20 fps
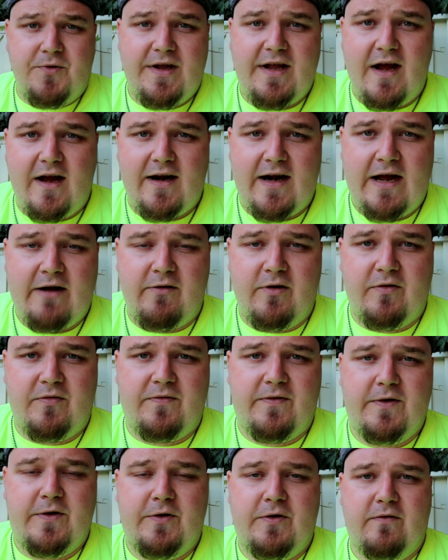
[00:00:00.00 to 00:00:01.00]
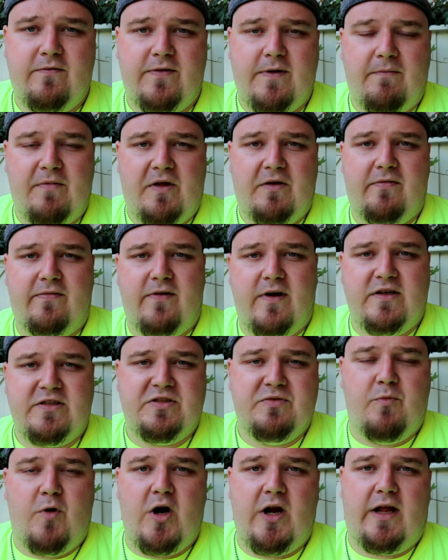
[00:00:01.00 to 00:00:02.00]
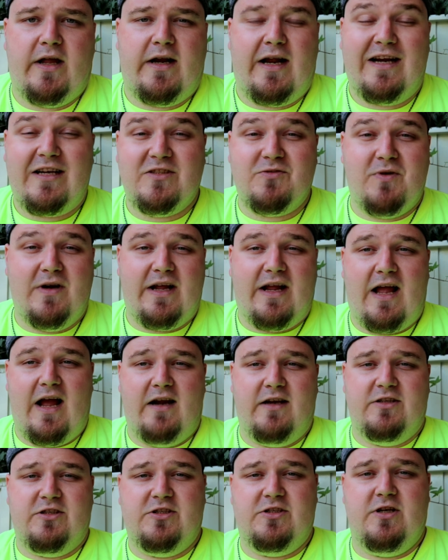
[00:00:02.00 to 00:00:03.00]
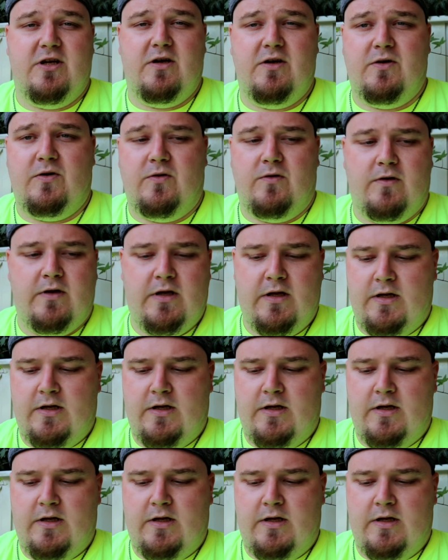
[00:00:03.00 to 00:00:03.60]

we got our food from the French market. I just want to kind of show,